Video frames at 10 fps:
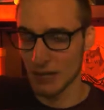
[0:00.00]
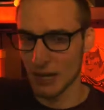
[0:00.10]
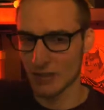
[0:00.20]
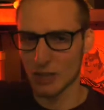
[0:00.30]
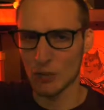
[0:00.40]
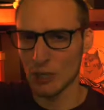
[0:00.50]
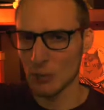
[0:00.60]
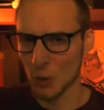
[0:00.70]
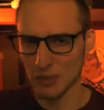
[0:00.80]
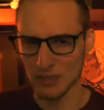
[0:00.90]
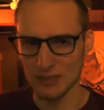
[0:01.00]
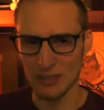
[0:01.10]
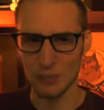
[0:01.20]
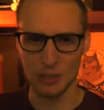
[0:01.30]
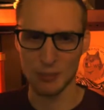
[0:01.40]
I think it would make more sense
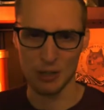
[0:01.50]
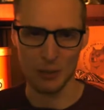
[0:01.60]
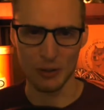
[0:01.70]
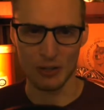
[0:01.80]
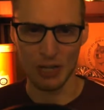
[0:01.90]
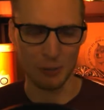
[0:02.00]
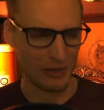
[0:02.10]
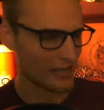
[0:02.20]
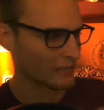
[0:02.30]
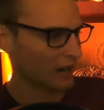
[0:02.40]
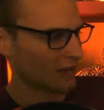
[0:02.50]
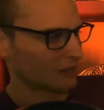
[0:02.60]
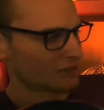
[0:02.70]
to pick Bitcoin. But the last 5 years,